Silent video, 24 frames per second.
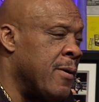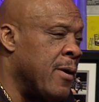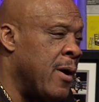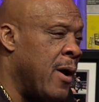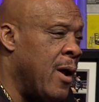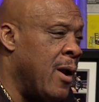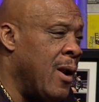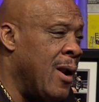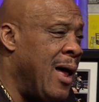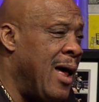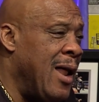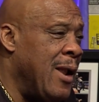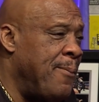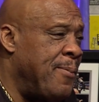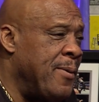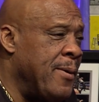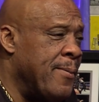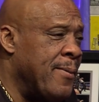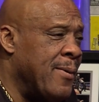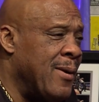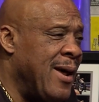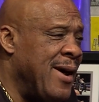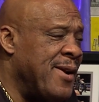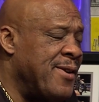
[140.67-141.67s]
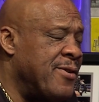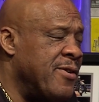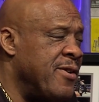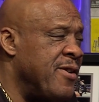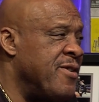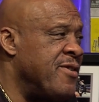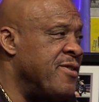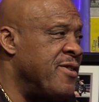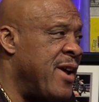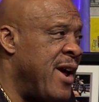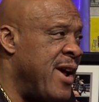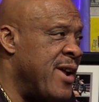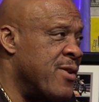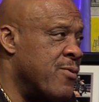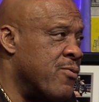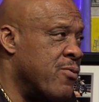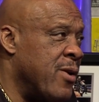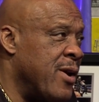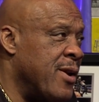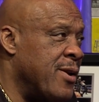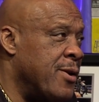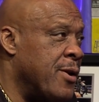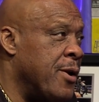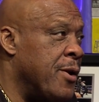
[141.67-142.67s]
A lot of people like to
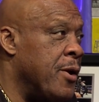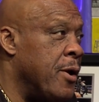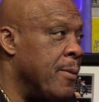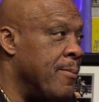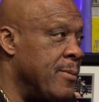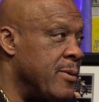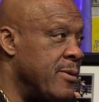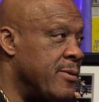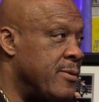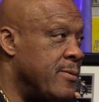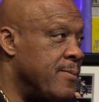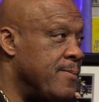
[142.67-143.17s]
exaggerate the numbers.